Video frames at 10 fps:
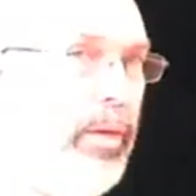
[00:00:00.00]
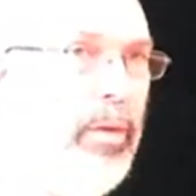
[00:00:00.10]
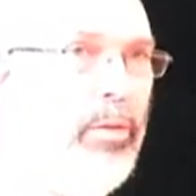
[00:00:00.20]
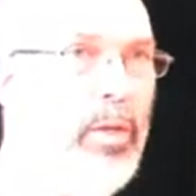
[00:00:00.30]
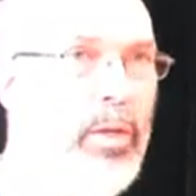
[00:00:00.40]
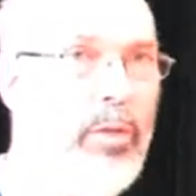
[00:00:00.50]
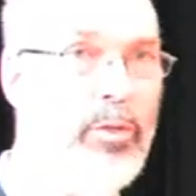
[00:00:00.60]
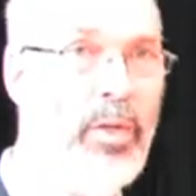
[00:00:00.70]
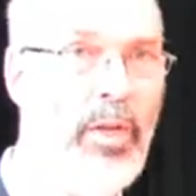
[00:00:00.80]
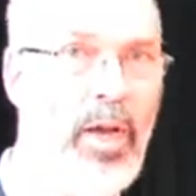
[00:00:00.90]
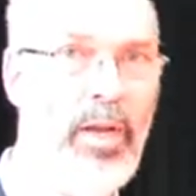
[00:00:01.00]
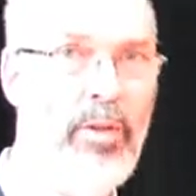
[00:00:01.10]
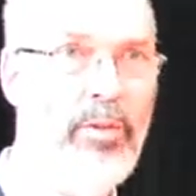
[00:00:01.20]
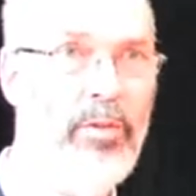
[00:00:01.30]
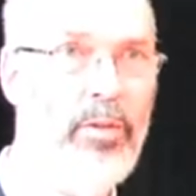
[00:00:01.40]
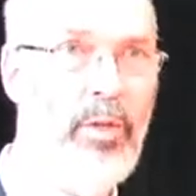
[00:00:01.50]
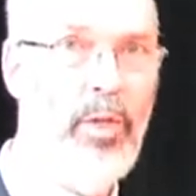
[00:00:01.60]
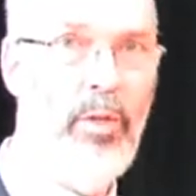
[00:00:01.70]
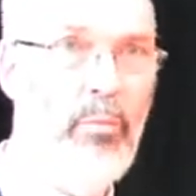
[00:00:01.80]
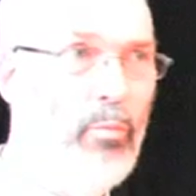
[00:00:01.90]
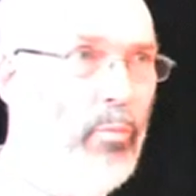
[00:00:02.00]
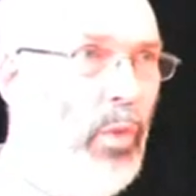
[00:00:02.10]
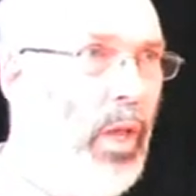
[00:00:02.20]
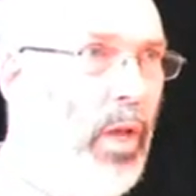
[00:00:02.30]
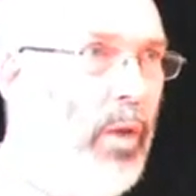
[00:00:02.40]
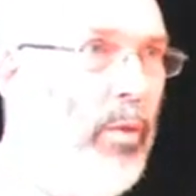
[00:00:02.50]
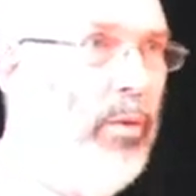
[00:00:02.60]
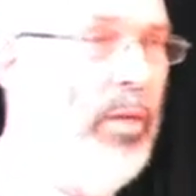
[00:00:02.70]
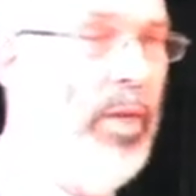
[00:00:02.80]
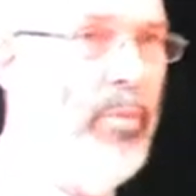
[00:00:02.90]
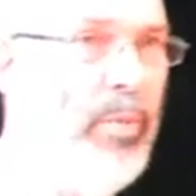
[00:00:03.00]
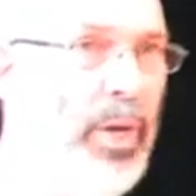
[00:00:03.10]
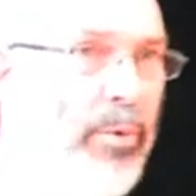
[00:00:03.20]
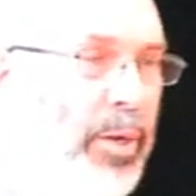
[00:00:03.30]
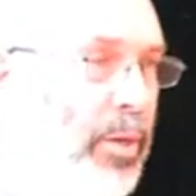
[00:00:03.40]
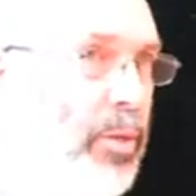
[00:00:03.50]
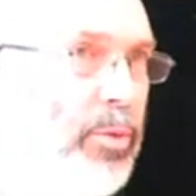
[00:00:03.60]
uh, an island in uh, Lake Malaren in